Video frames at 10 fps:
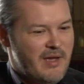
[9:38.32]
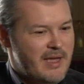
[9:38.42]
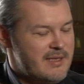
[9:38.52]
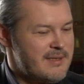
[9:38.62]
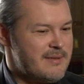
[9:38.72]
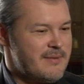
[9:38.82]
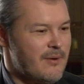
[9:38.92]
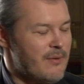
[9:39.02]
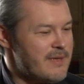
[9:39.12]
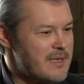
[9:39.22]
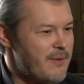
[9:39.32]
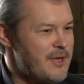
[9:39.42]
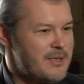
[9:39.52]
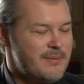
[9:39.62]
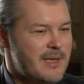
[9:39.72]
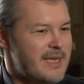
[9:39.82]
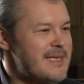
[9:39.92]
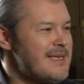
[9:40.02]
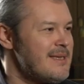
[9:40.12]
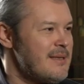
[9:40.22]
it's always questionable. Any
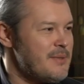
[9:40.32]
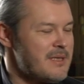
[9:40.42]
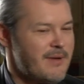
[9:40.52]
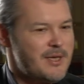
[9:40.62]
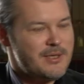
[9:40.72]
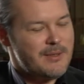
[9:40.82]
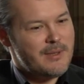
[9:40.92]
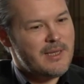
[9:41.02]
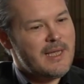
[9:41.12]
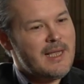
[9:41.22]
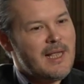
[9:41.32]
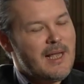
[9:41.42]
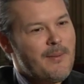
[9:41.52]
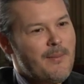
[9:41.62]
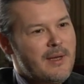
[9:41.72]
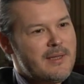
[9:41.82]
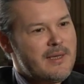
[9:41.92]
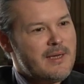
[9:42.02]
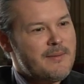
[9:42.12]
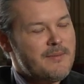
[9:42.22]
system is questionable. But
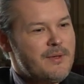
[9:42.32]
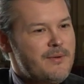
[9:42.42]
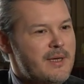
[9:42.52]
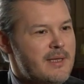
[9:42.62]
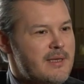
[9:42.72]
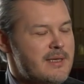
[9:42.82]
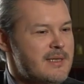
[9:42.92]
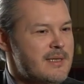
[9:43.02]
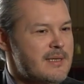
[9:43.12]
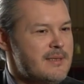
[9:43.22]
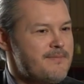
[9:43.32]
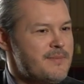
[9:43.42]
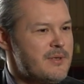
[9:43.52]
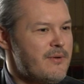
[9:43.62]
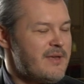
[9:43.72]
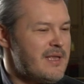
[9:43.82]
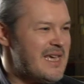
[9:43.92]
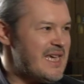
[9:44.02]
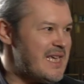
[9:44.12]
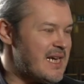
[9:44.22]
during this Soviet
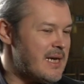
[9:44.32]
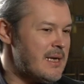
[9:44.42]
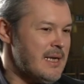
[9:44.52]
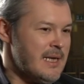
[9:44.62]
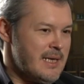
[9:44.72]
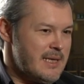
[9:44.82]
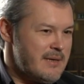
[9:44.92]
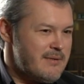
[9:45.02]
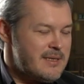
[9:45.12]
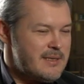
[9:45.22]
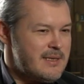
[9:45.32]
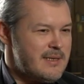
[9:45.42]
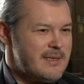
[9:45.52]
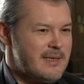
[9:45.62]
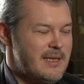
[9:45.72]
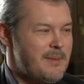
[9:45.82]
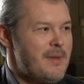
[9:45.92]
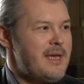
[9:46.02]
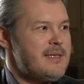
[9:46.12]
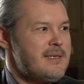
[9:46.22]
era, there was an
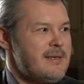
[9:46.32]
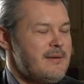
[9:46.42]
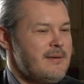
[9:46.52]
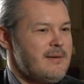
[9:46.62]
amazing